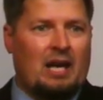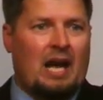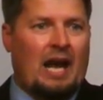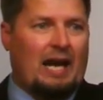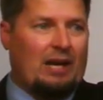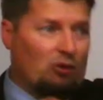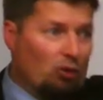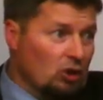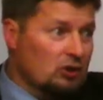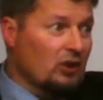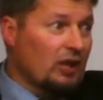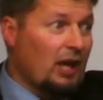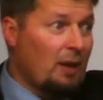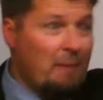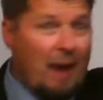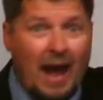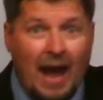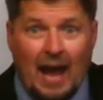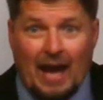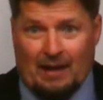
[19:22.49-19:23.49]
and he looked like a
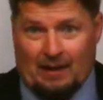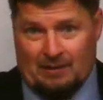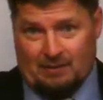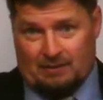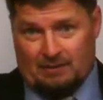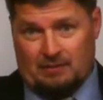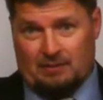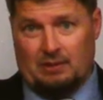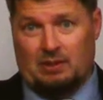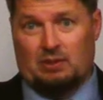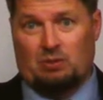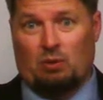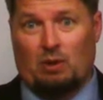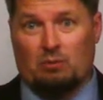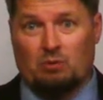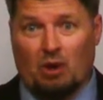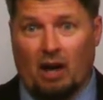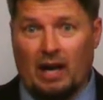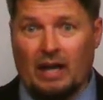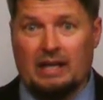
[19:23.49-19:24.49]
man, is what I'm
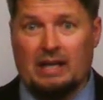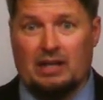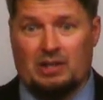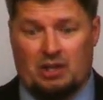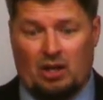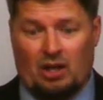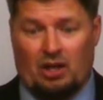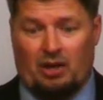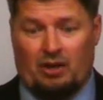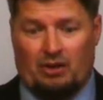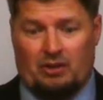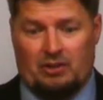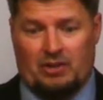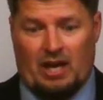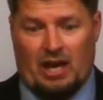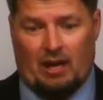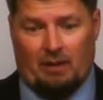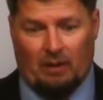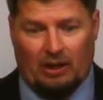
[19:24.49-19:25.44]
trying to get you to understand.